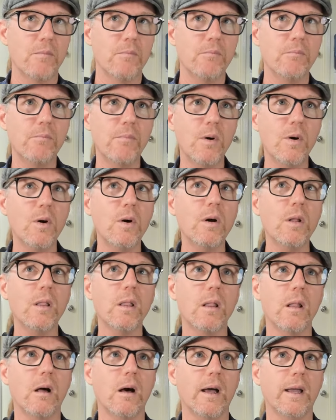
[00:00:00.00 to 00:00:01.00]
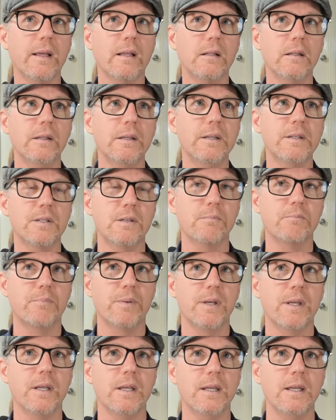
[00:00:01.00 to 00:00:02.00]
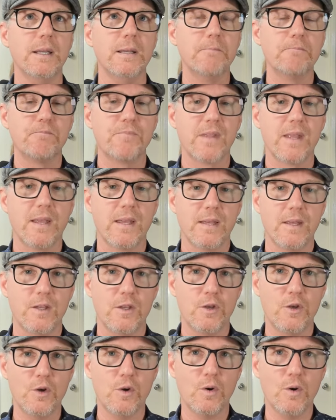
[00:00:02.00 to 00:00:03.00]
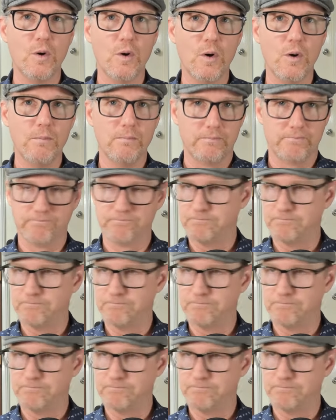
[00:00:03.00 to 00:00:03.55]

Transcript: more likely to be your